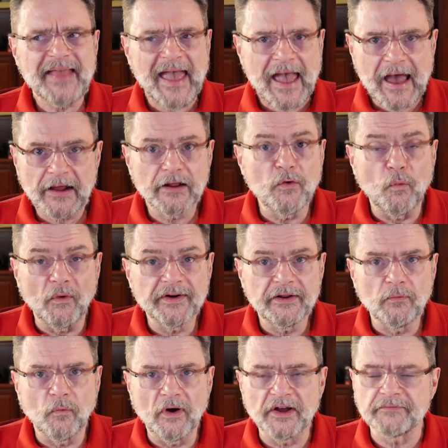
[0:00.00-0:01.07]
Adding 1
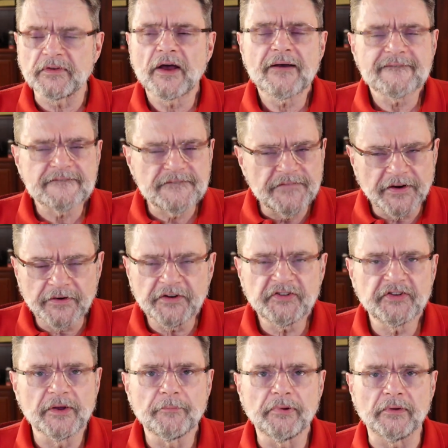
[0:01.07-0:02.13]
and 1, very
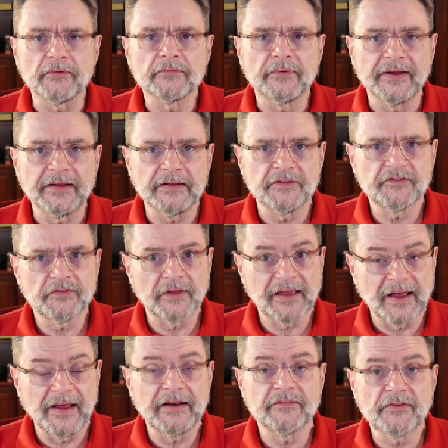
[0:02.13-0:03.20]
simple, right? It's the
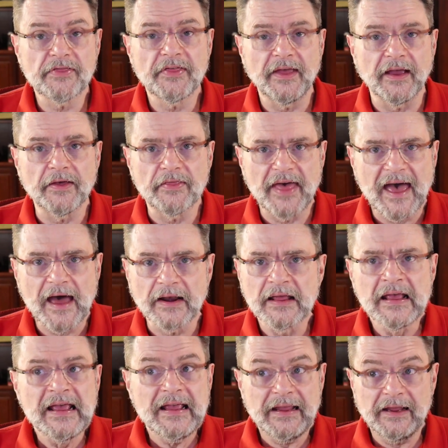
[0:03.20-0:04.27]
kind of a thing that
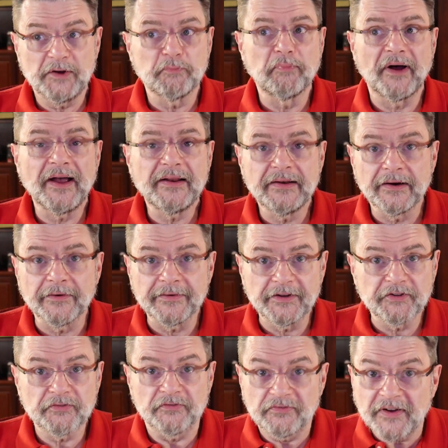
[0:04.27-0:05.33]
in binary
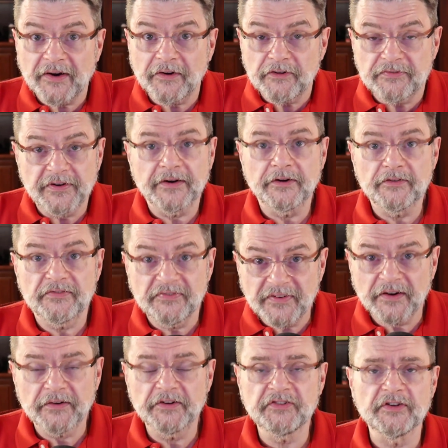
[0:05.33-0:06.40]
is very, very,
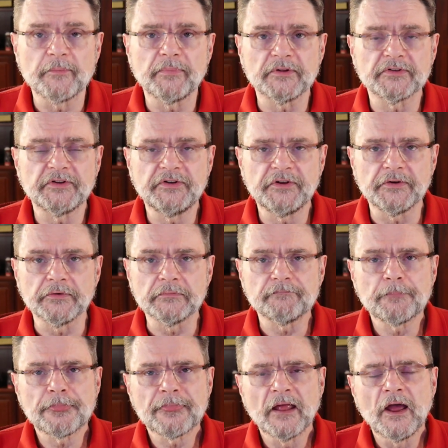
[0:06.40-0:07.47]
very simple to do.
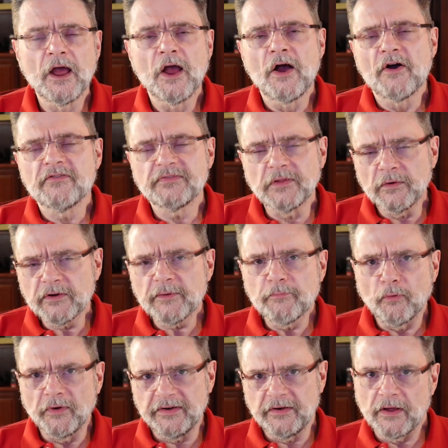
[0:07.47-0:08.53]
Floating
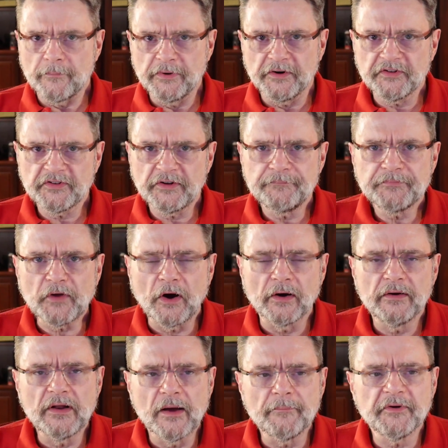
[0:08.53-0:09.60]
point numbers are
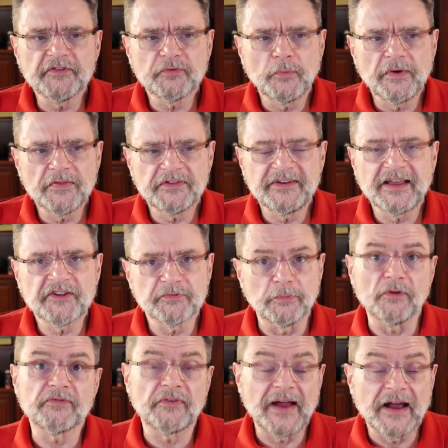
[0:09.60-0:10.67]
numbers with
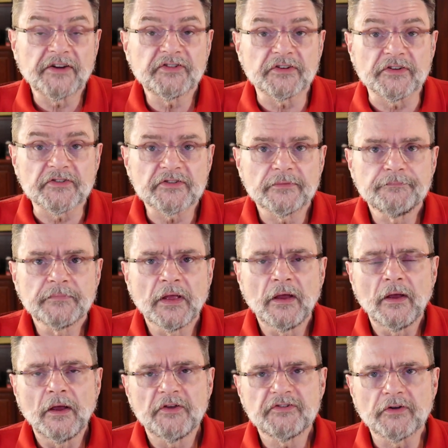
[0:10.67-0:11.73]
decimal fractions.
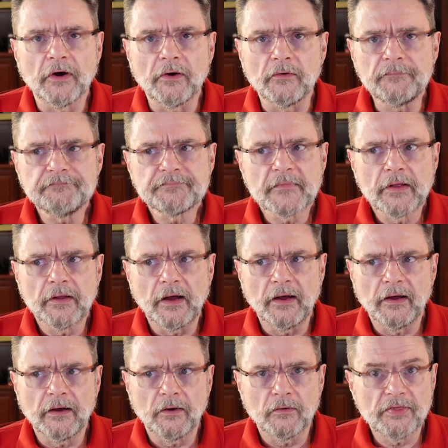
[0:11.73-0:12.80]
So
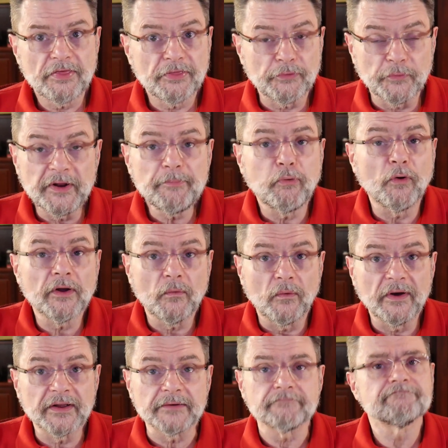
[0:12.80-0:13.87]
uh,
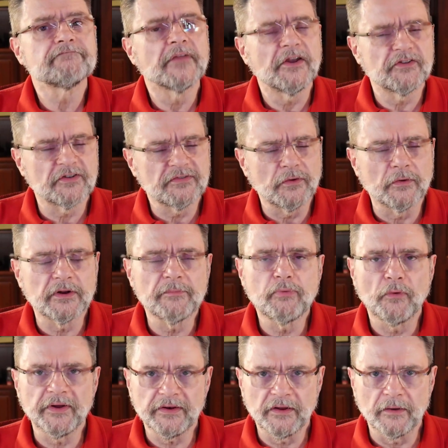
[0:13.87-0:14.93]
3.1 is a floating
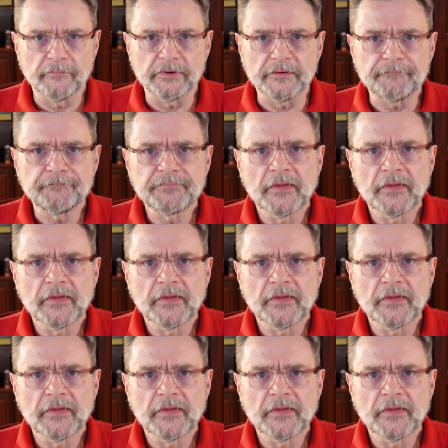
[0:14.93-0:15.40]
point number.